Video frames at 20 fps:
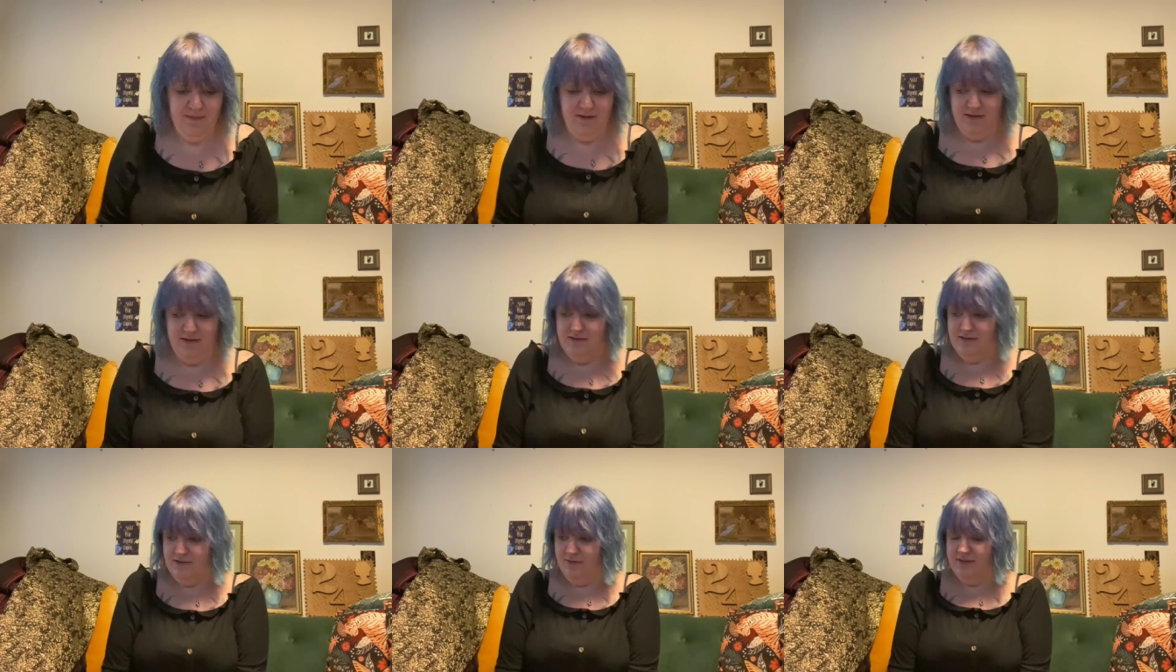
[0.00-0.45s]

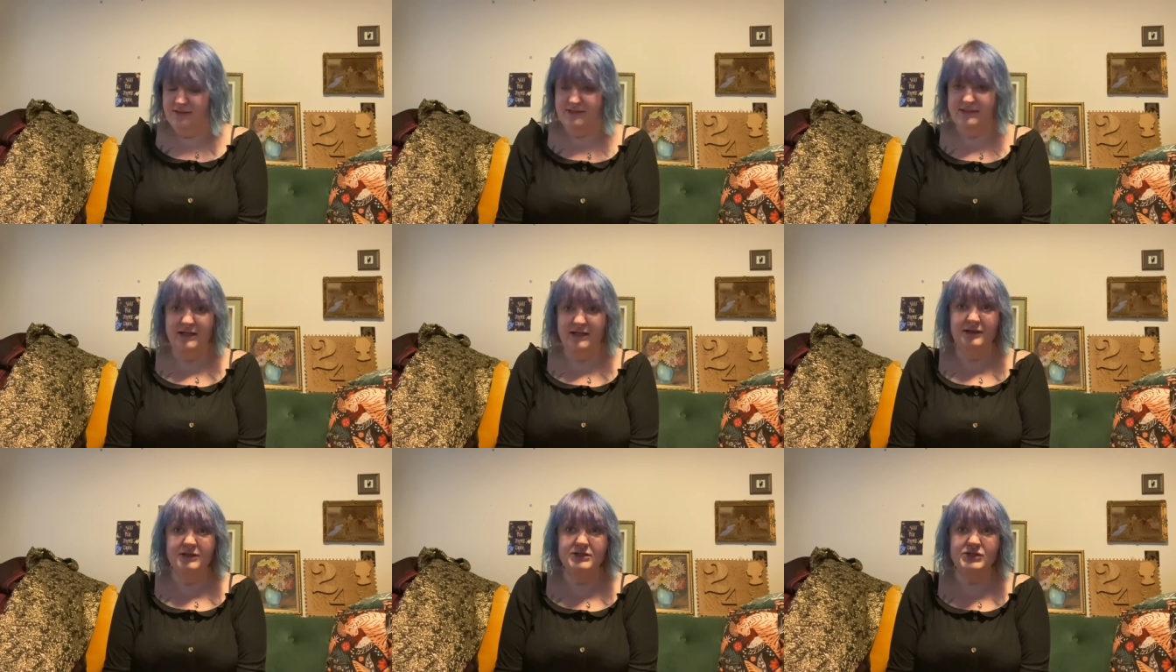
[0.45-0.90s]
So I'll
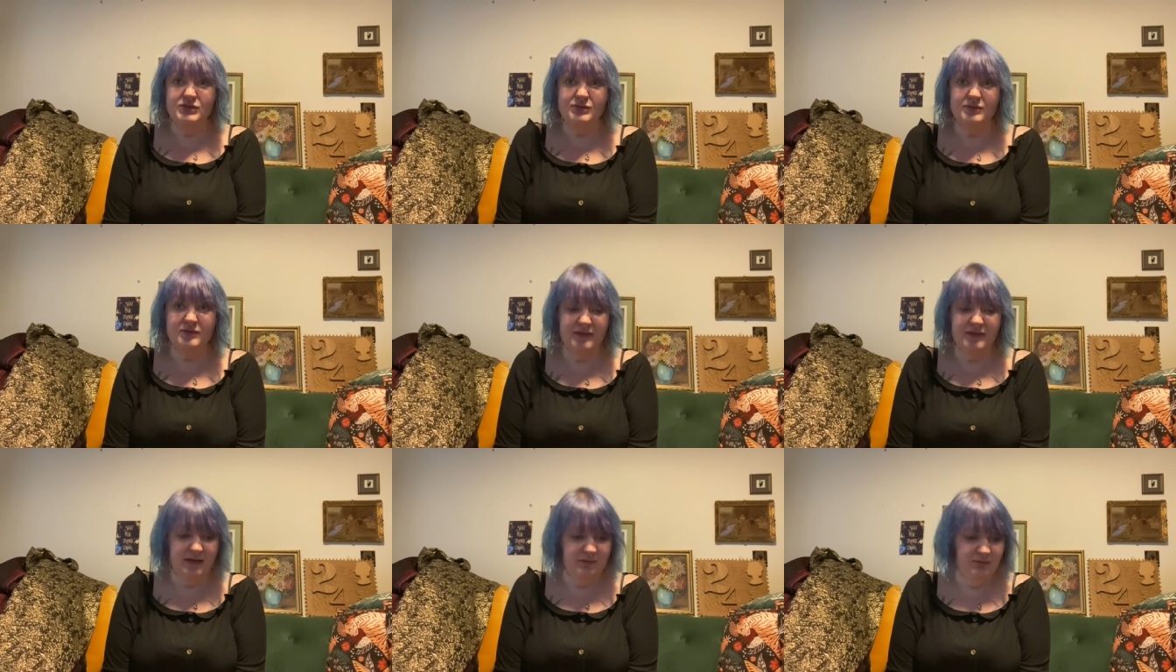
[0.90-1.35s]
sell the two
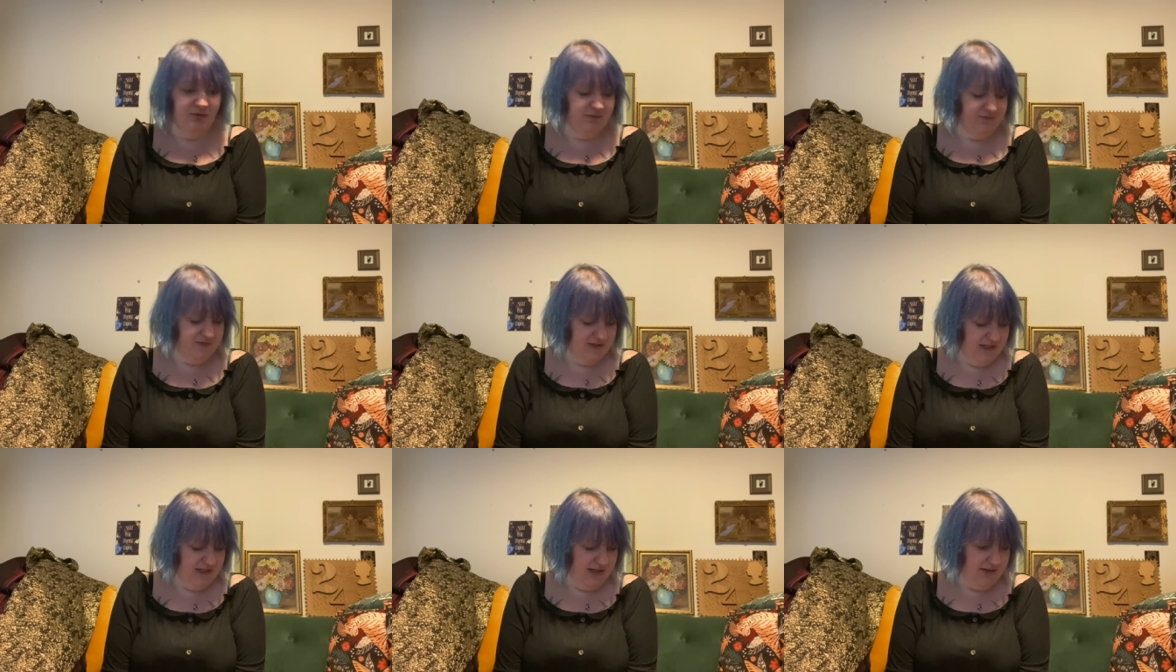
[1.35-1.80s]
of them off
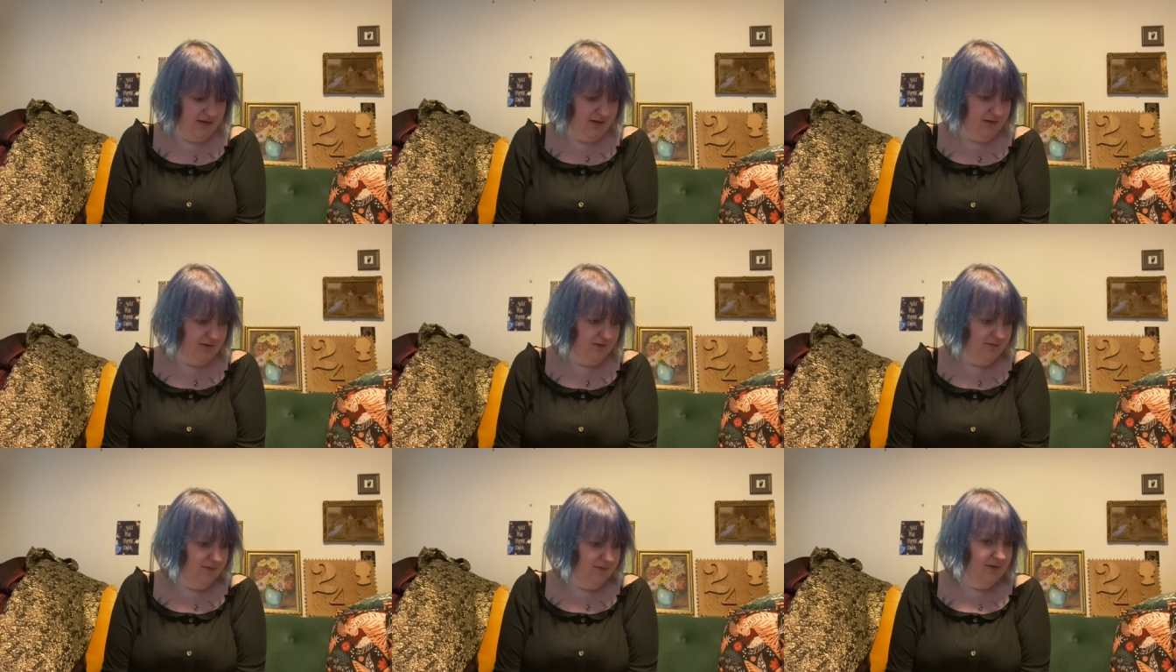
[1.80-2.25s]
together.
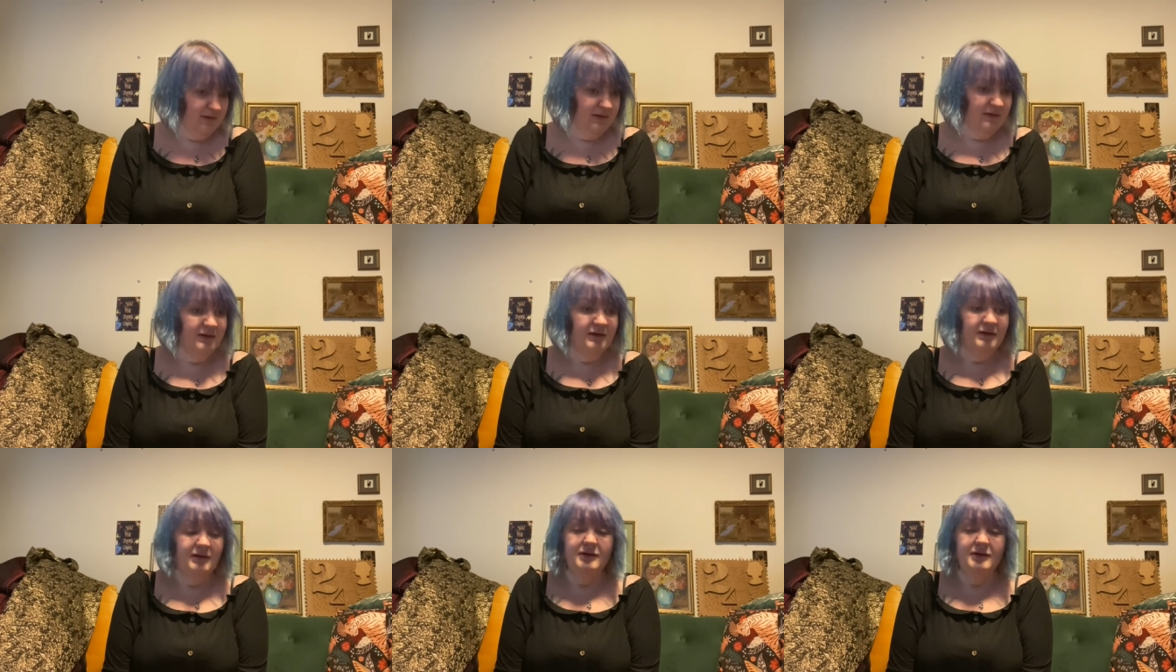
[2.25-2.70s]

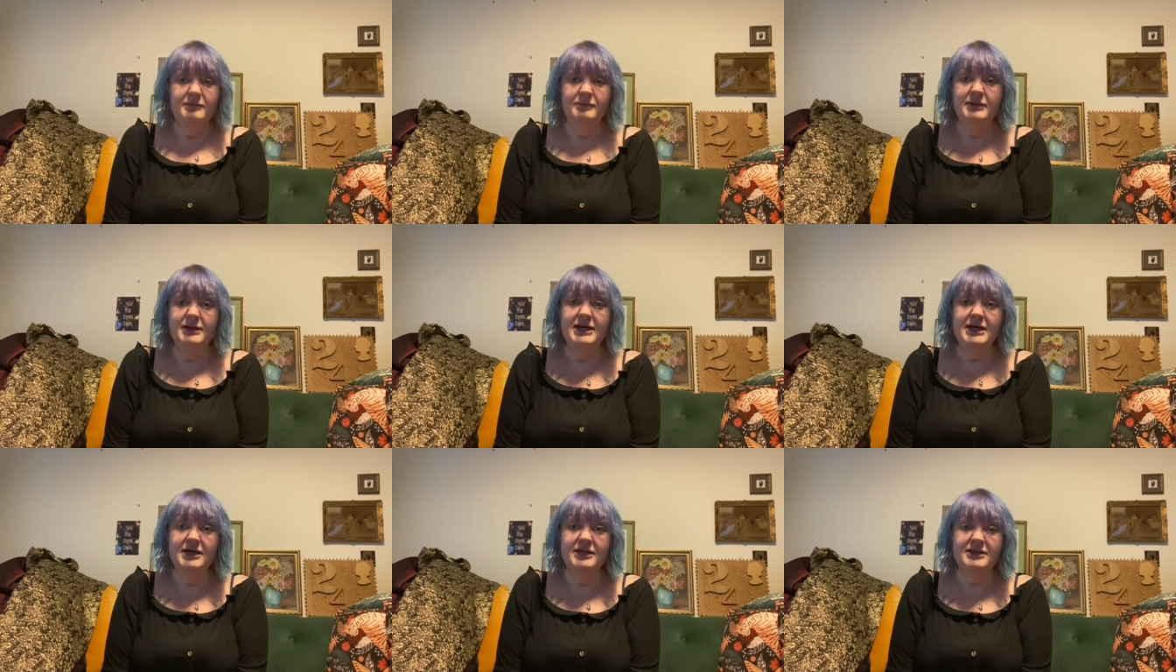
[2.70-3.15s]
But
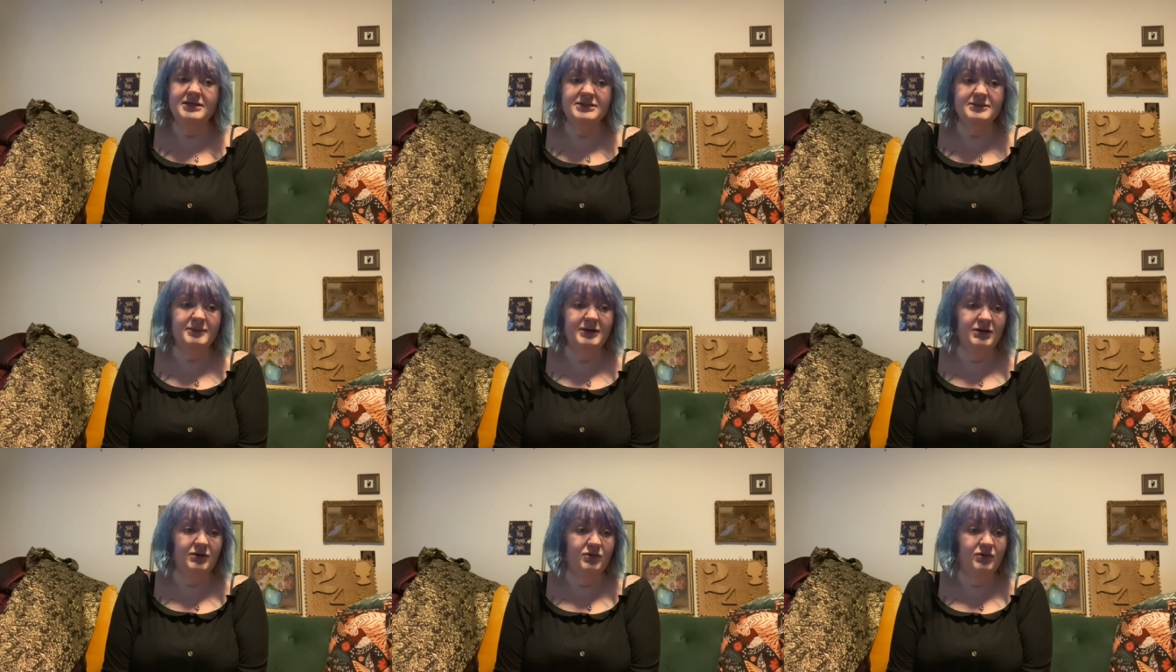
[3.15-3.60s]
yeah, there's
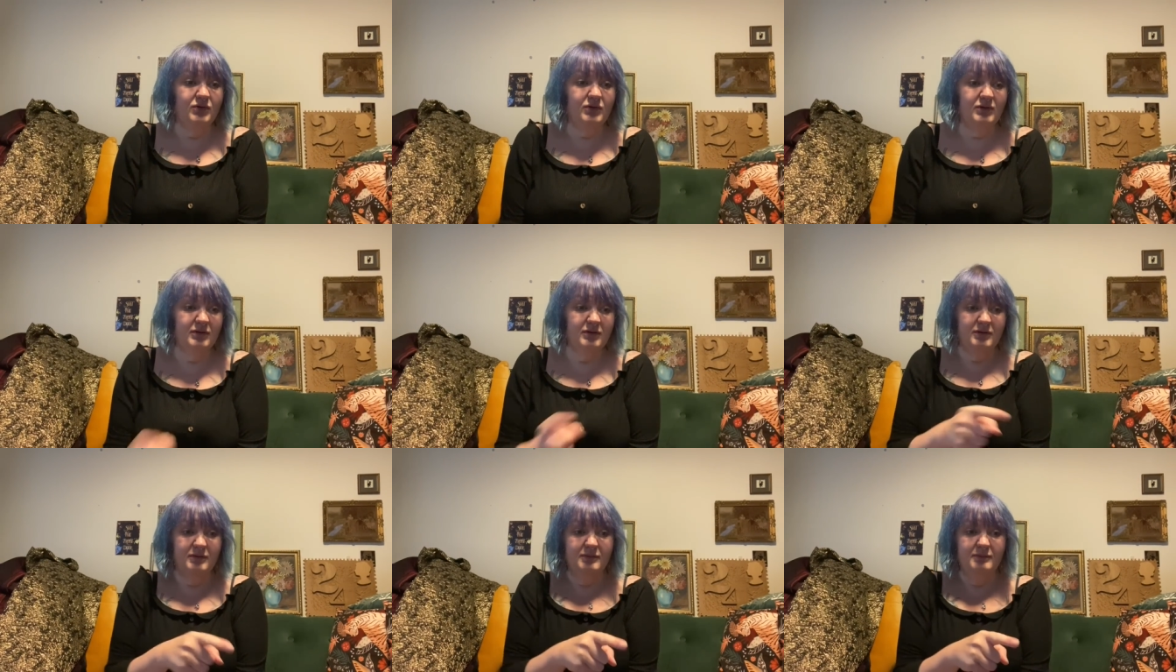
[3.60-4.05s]
my haul.